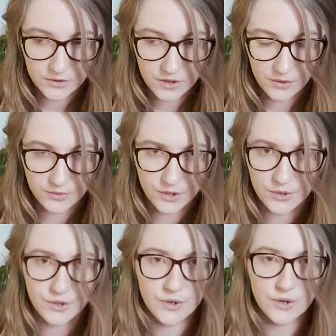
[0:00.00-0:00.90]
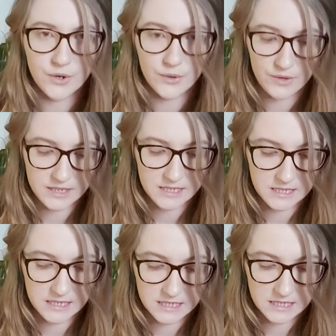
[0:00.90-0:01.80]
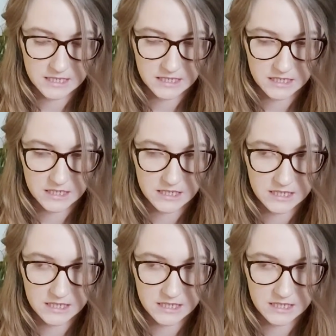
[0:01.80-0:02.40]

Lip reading: oh no, this isn't